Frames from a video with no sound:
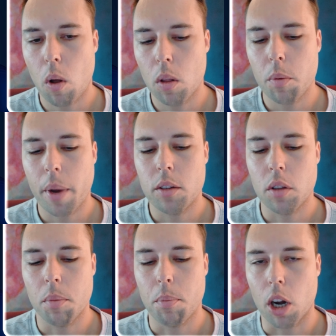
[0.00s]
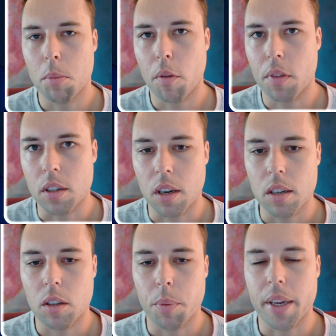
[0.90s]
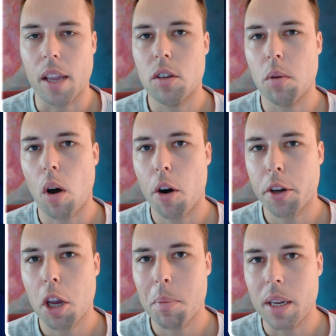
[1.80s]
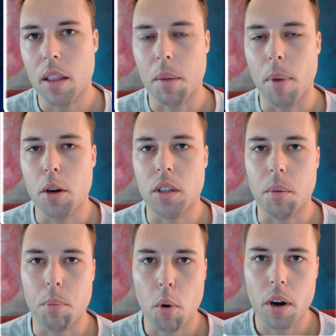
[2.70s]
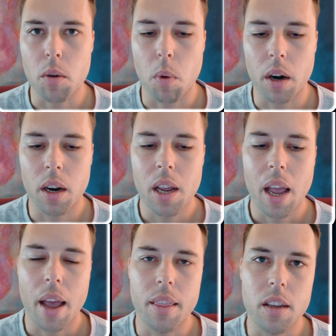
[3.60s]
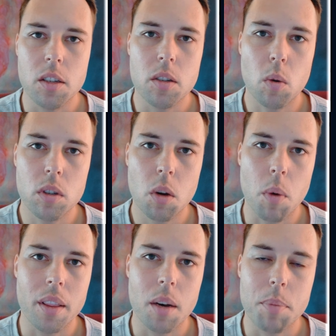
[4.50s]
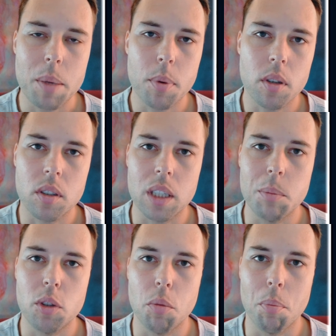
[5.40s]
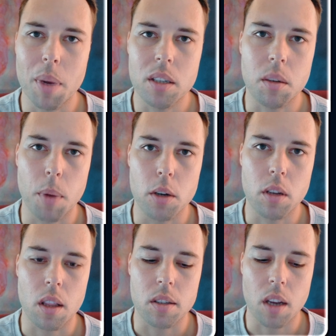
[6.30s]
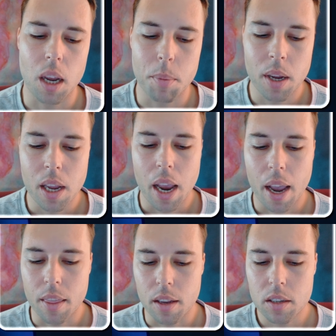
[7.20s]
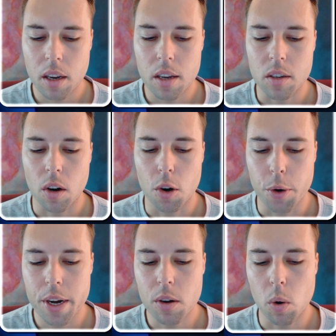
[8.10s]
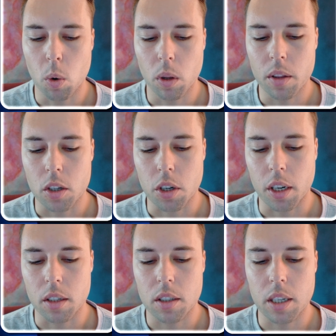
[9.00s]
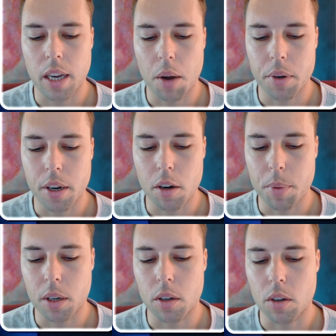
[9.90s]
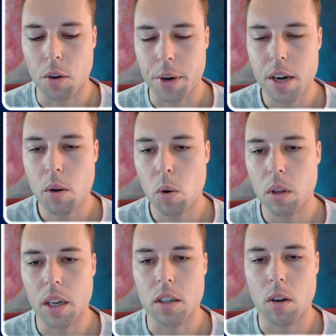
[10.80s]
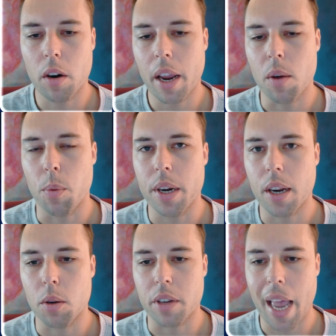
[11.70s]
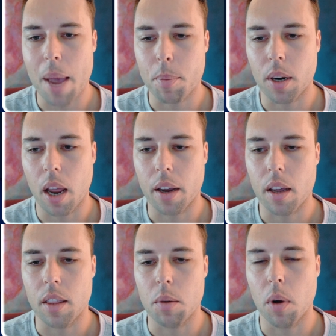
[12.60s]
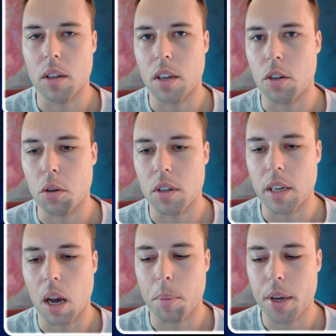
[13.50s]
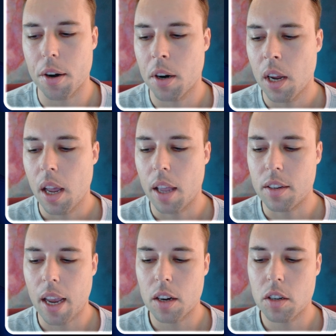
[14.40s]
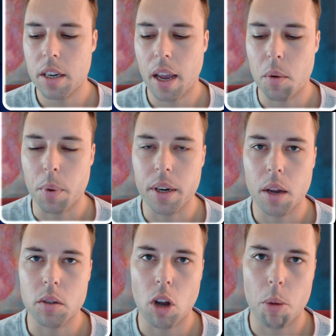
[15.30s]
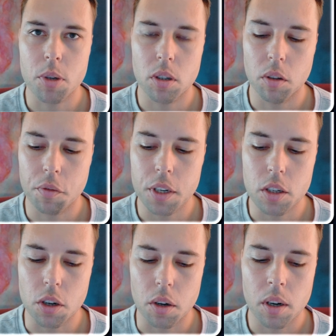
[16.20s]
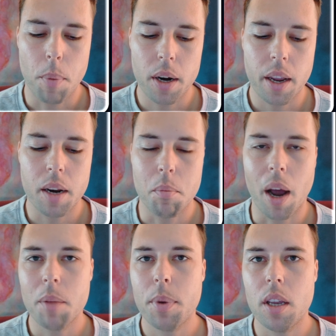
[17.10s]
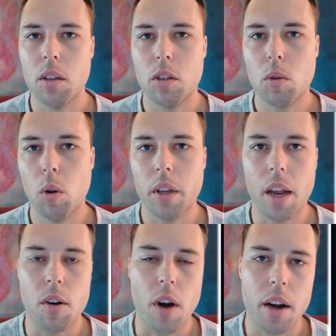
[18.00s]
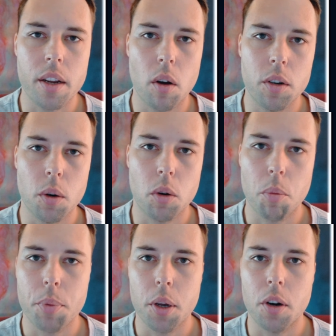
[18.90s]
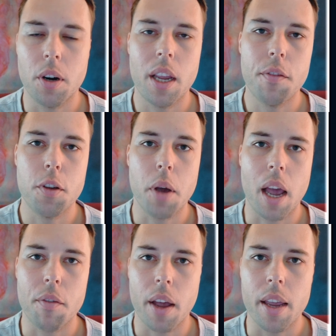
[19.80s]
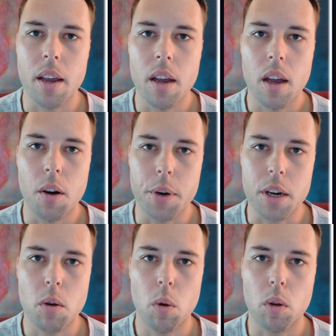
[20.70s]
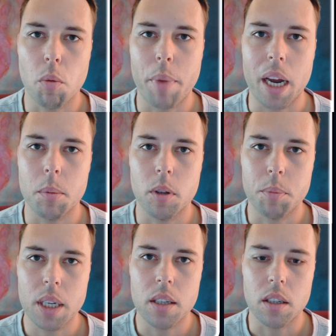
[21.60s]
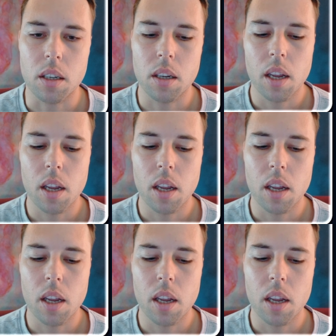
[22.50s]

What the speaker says: all the way to the bottom of this list, we get to arguably the most important one, and this is also one that people seem to miss most of the time. And this is Recall that you can see down here, because Recall is not a Windows app like the ones that you see up here. It's actually a Windows optional feature, but it might be installed and running on your computer if you have a Recall compatible PC.